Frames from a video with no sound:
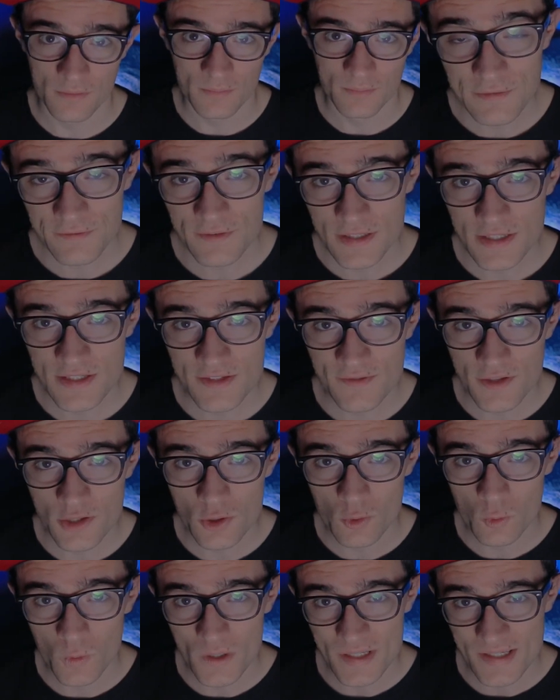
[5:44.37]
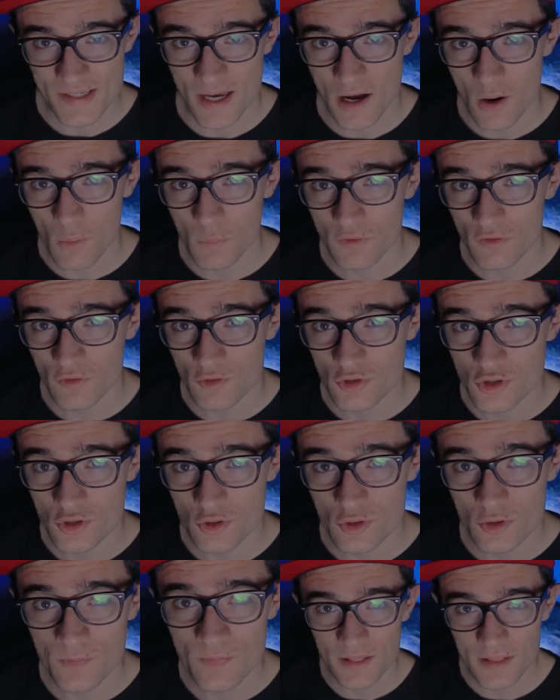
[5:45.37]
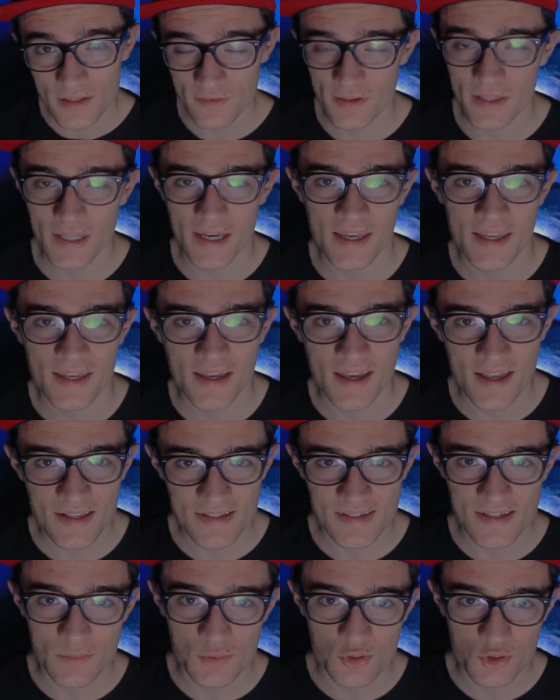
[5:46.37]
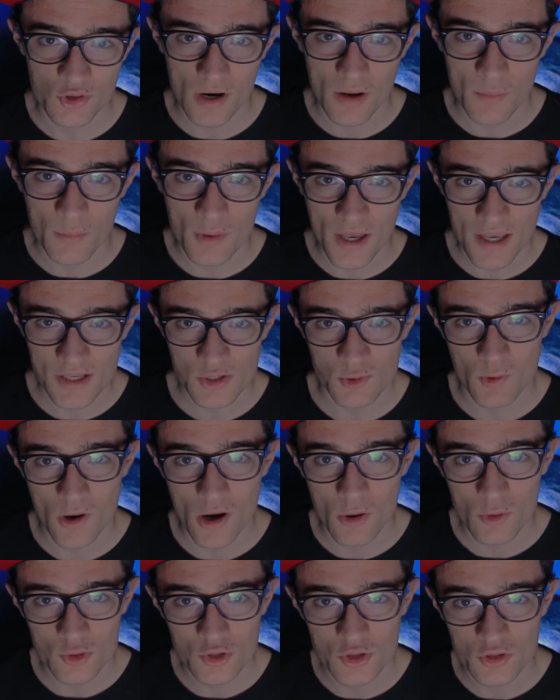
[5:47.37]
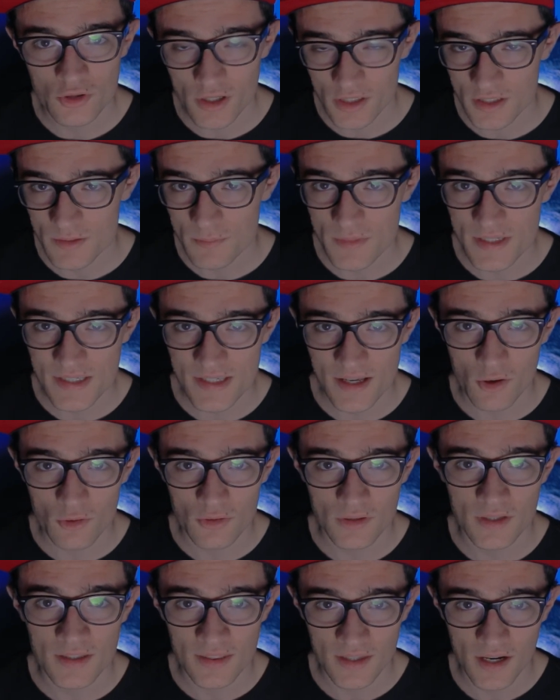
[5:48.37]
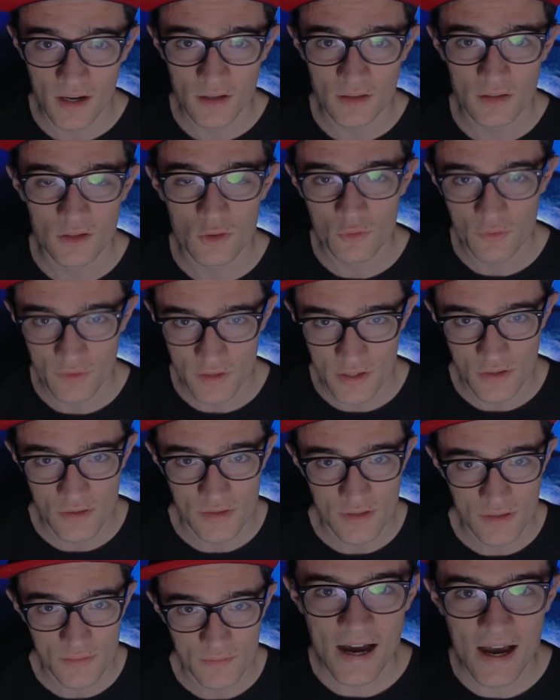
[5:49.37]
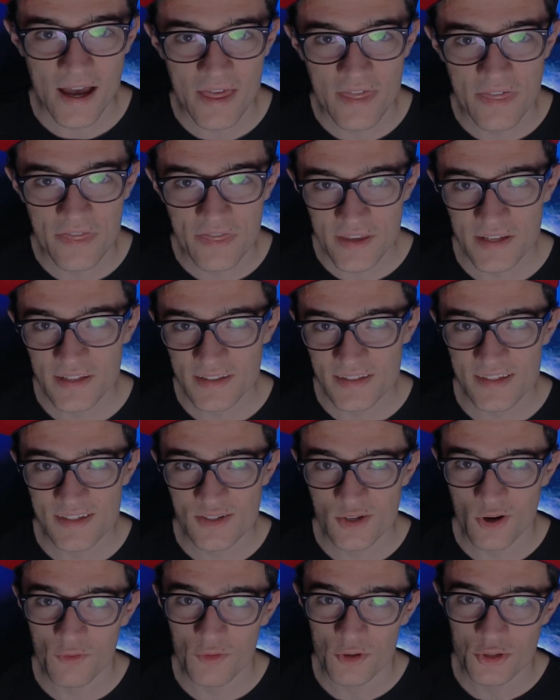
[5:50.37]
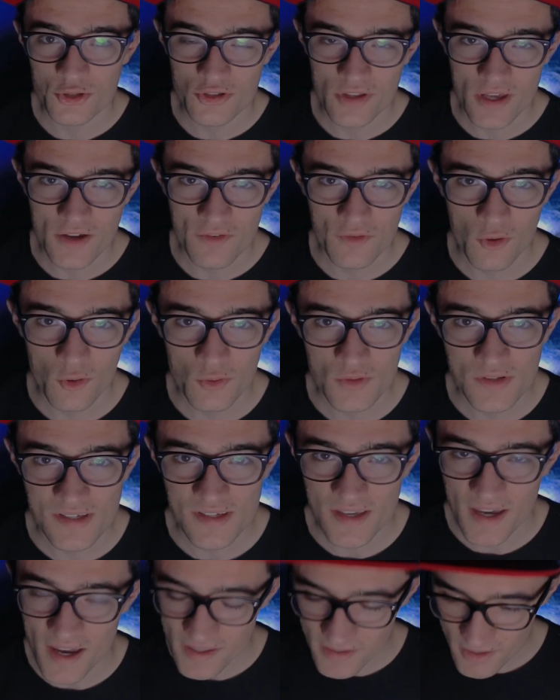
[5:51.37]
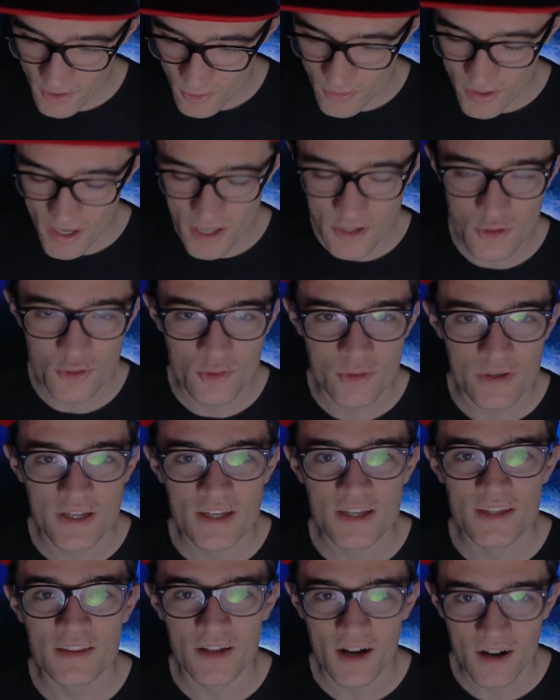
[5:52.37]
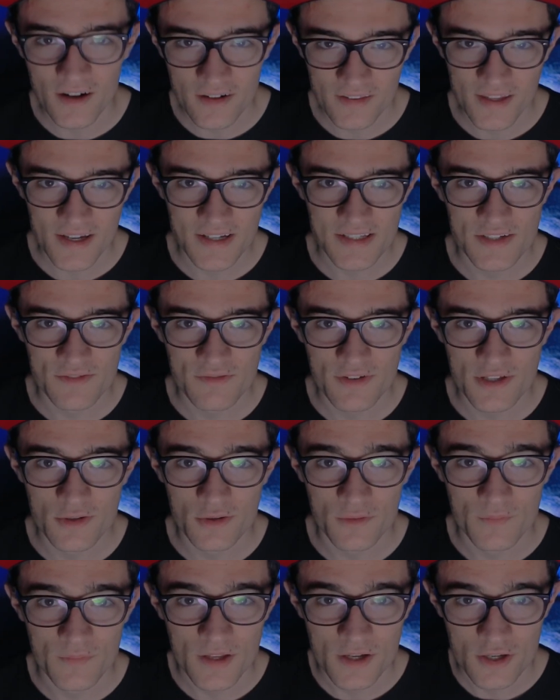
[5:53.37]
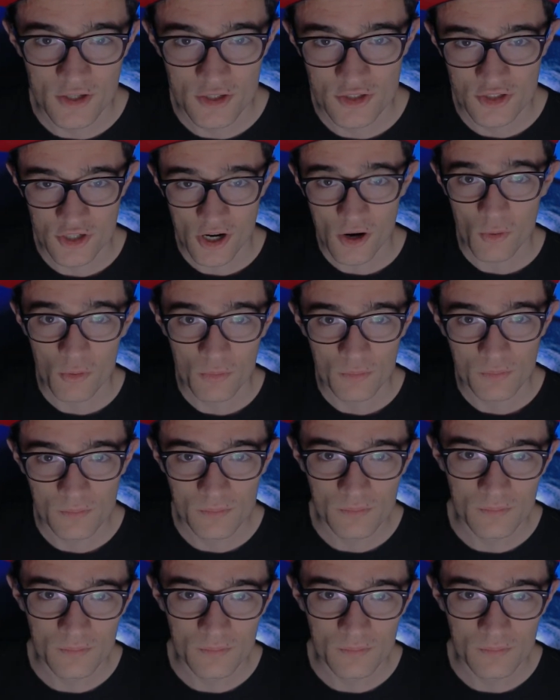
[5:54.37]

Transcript: If this video was helpful to you, leave a like and subscribe as well to not miss out in our new videos. I think this is all for today, folks, and I will catch you in our next video. Ciao!